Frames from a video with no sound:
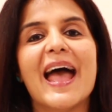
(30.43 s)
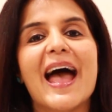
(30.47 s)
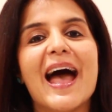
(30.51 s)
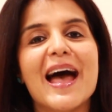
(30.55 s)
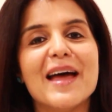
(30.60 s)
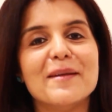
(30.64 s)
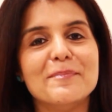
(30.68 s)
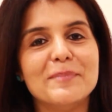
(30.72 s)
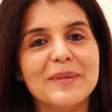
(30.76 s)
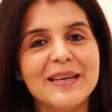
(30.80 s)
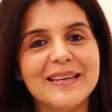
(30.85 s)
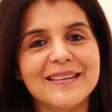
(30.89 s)

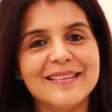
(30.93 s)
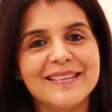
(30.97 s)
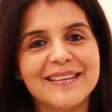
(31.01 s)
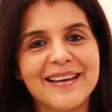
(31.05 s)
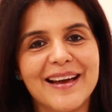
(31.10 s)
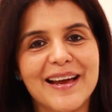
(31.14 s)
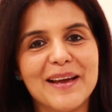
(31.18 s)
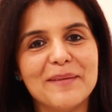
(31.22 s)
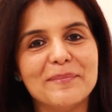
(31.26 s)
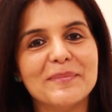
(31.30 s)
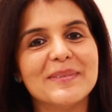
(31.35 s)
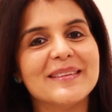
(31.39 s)
And
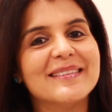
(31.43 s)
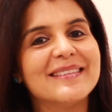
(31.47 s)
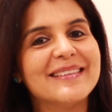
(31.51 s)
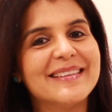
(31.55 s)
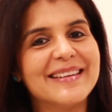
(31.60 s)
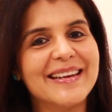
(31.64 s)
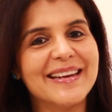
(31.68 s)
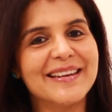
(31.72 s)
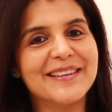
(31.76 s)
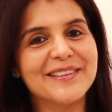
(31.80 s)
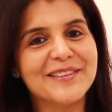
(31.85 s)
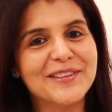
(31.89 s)
meantime,
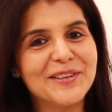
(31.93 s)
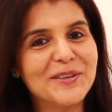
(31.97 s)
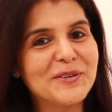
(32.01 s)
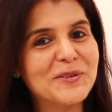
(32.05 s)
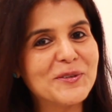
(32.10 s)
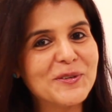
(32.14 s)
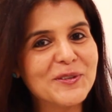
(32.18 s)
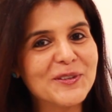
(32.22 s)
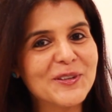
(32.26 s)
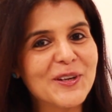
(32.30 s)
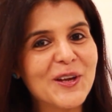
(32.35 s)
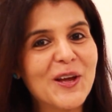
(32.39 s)
stay
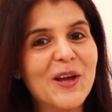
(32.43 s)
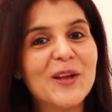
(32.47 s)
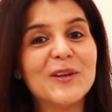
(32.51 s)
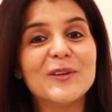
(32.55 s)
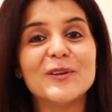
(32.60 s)
tuned